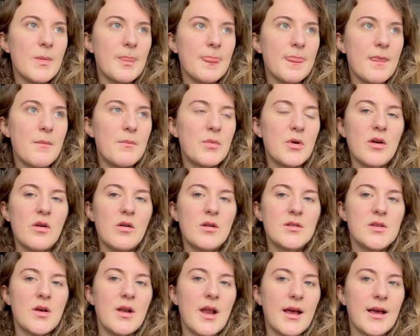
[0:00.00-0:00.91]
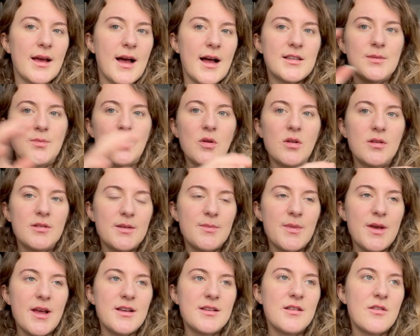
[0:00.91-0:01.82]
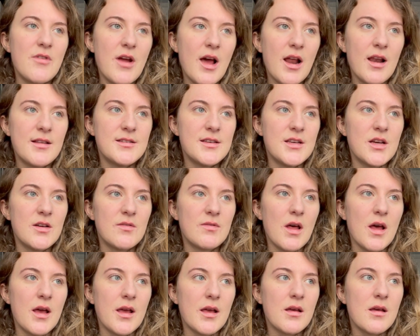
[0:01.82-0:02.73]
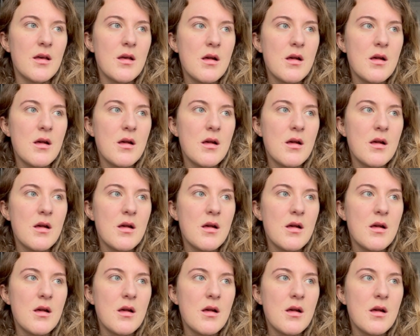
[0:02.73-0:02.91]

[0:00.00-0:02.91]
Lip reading: But it also like catapulted me into the reality of like,